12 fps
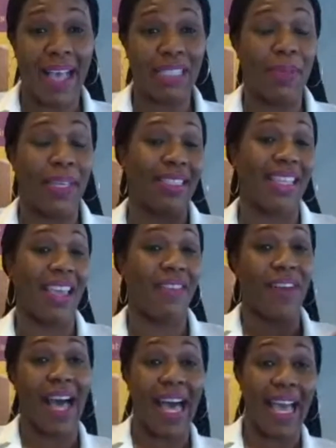because if
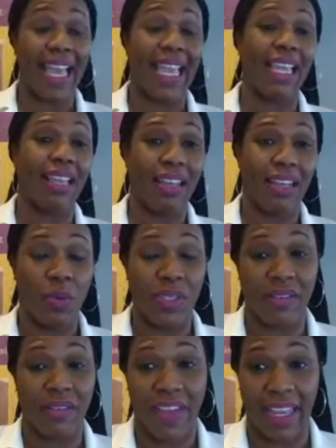I was
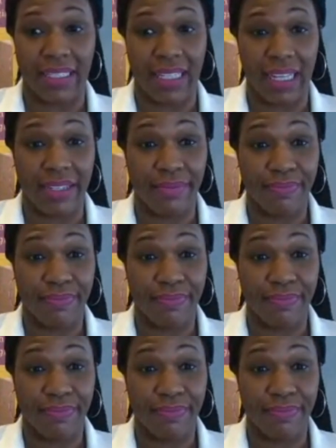infected